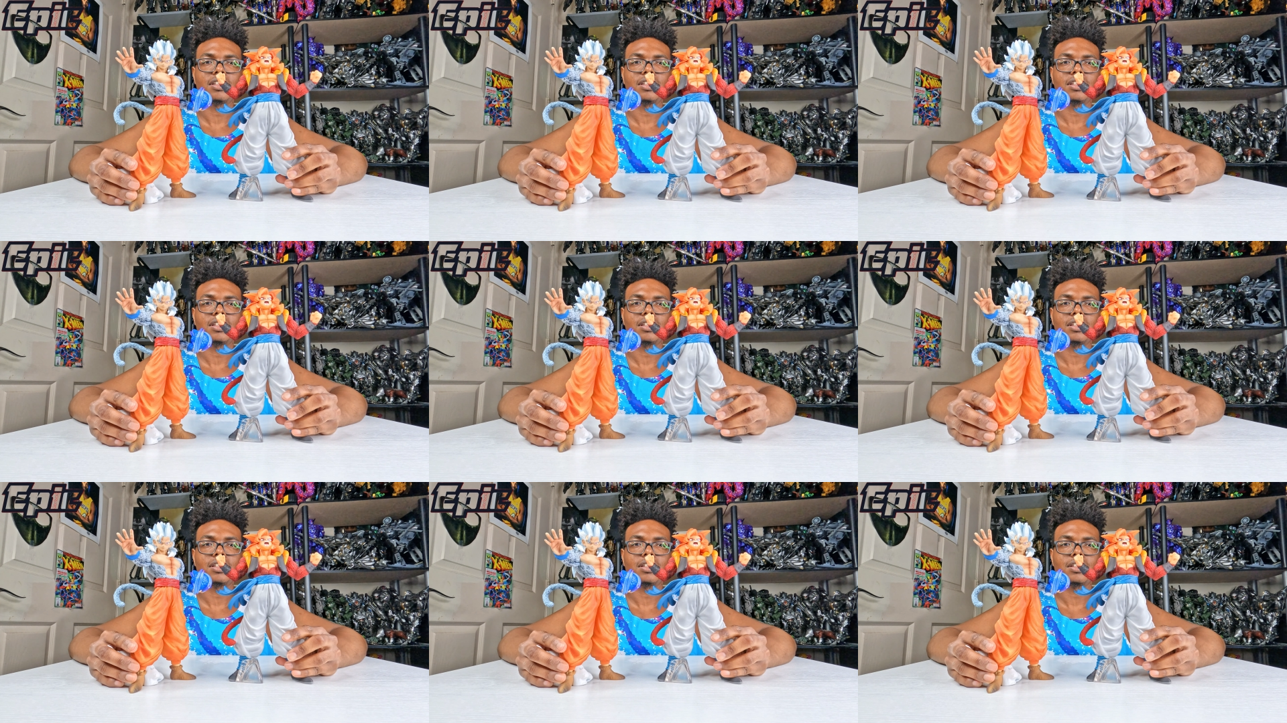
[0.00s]

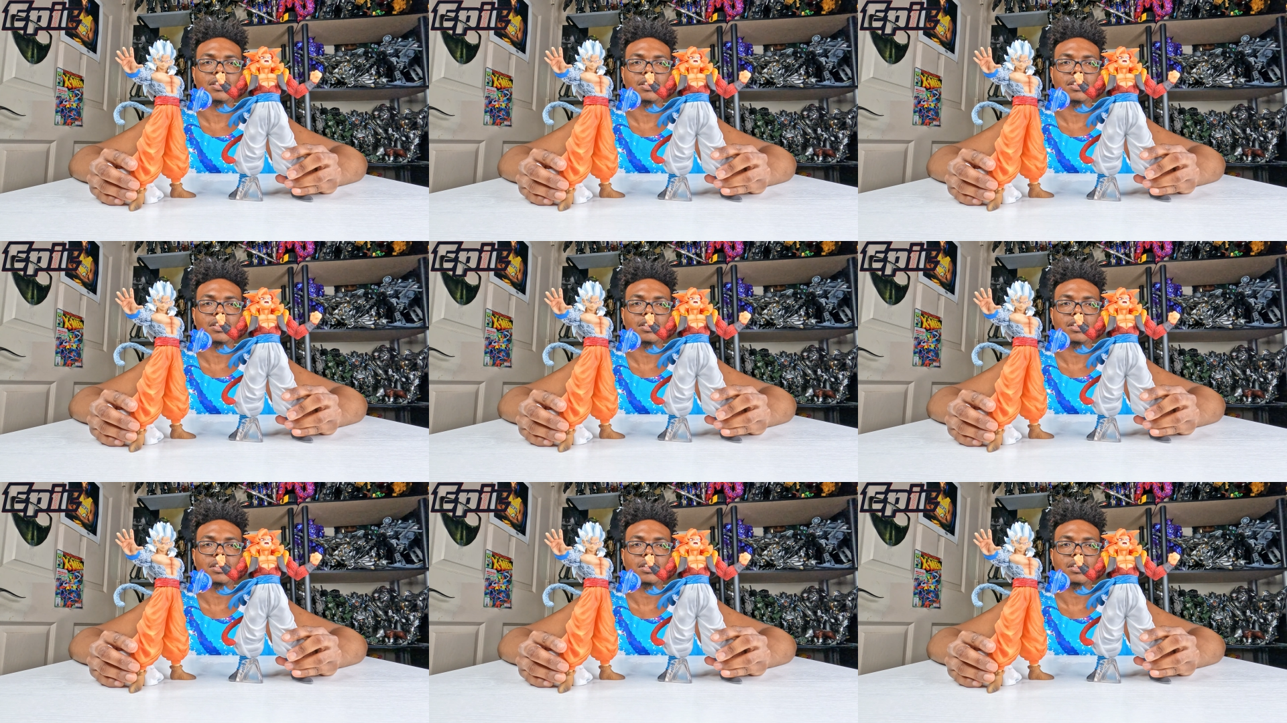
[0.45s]

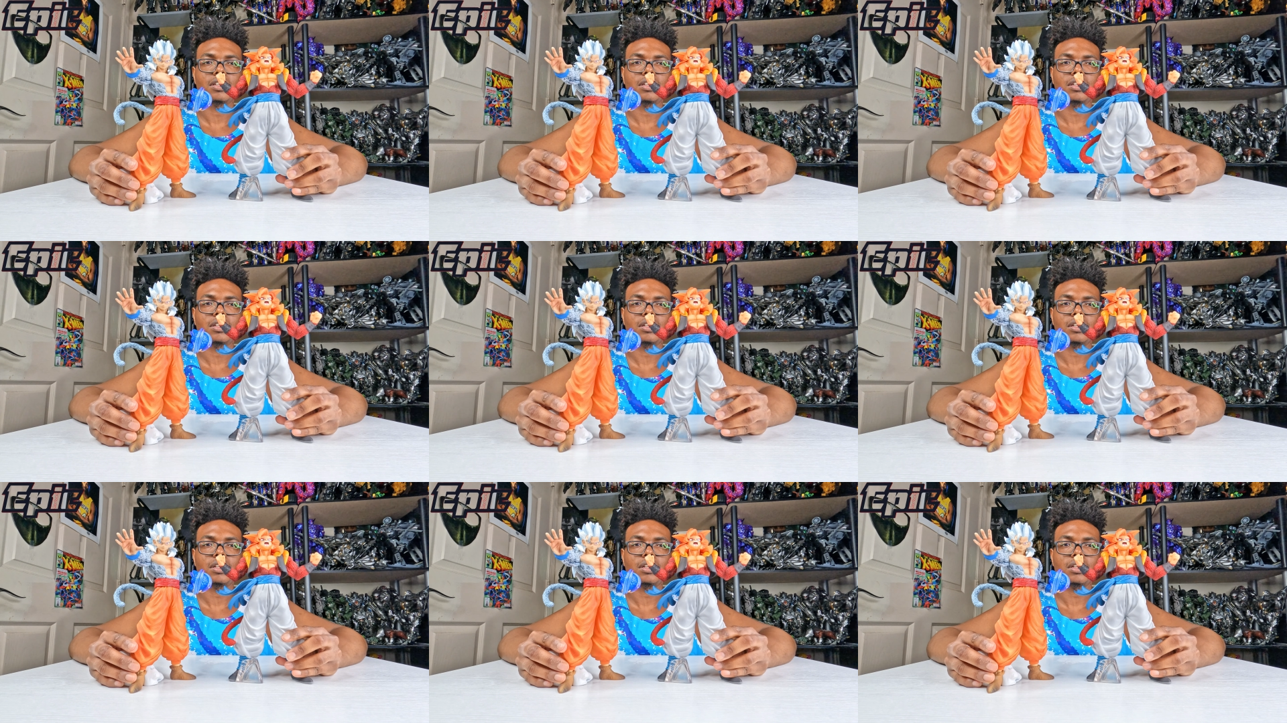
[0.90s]

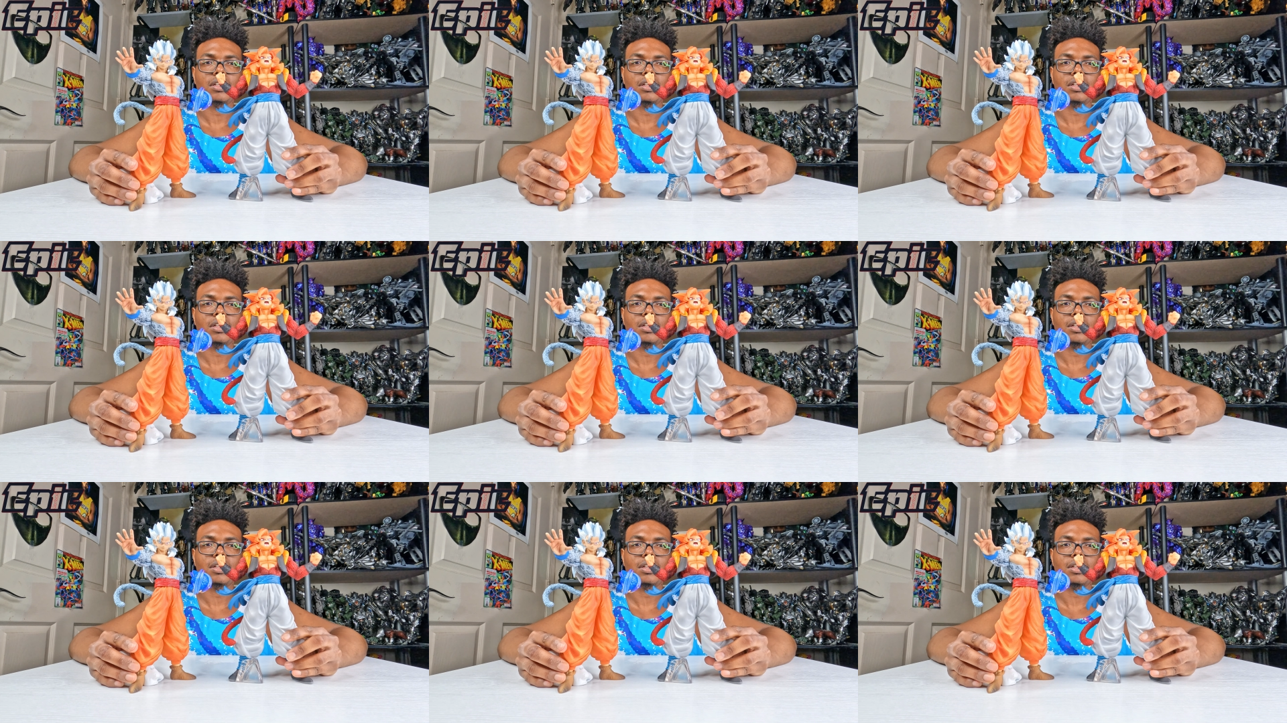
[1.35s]

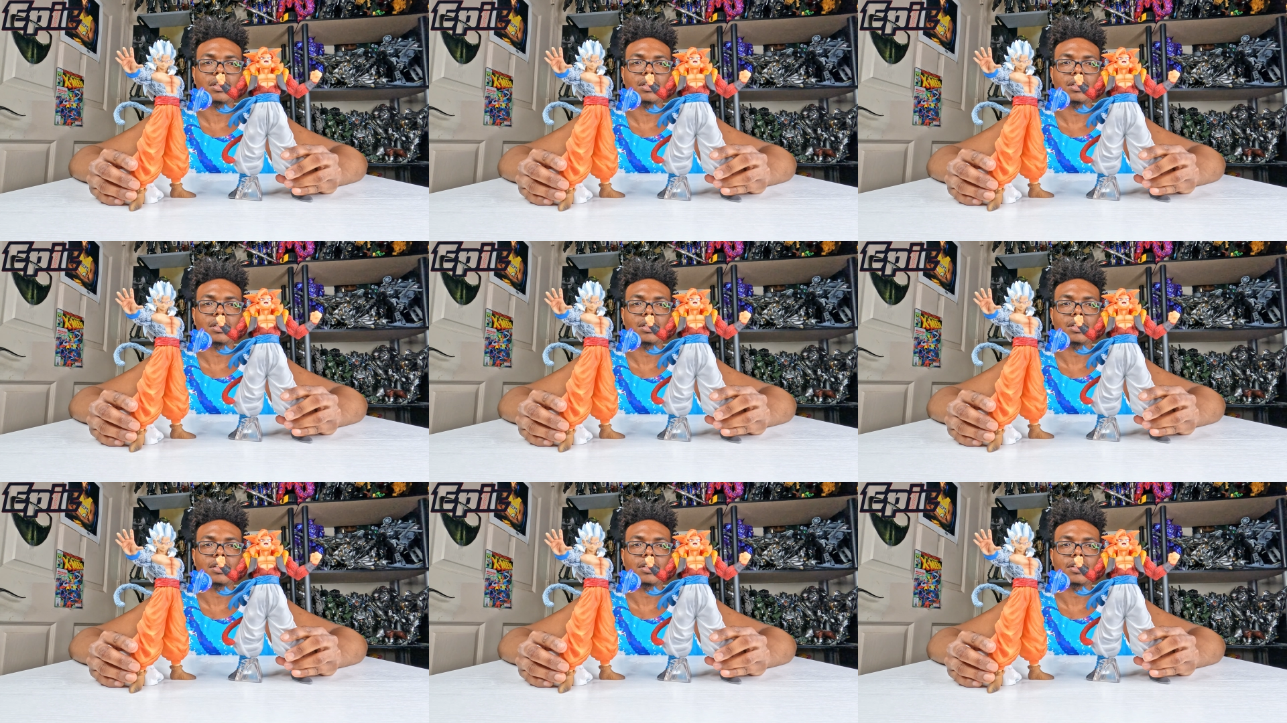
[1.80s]

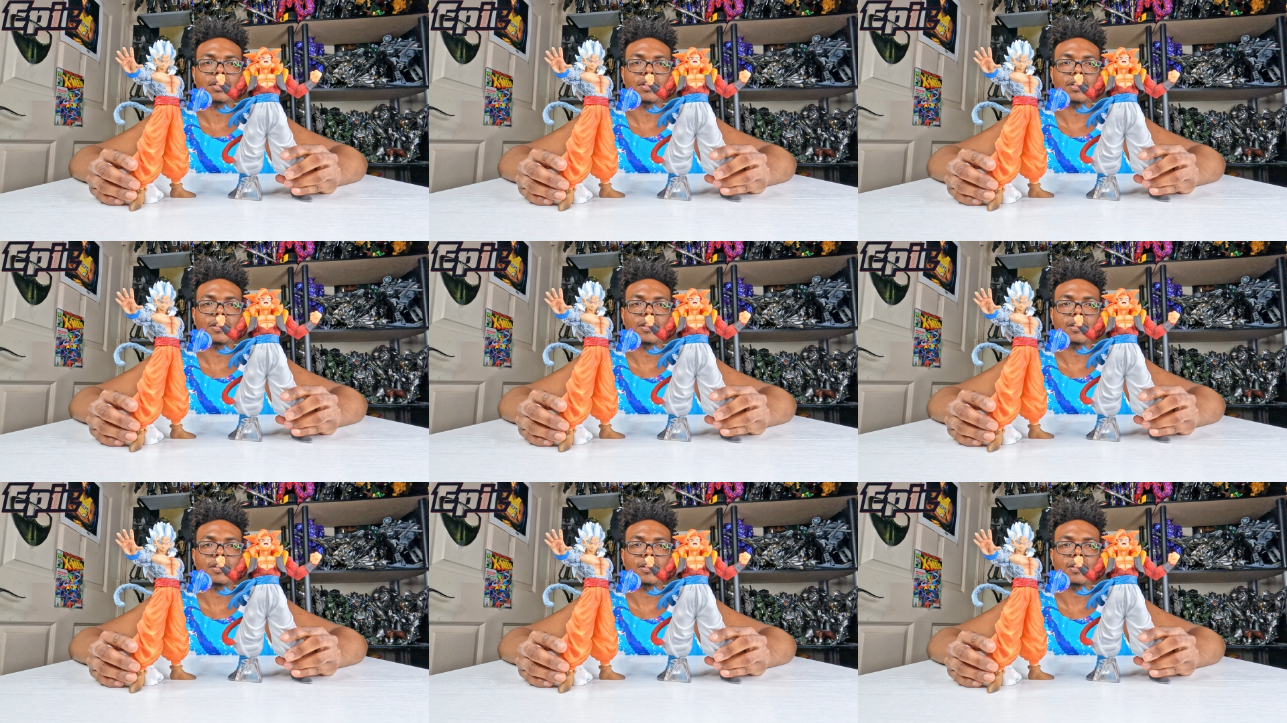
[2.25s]
[no speech]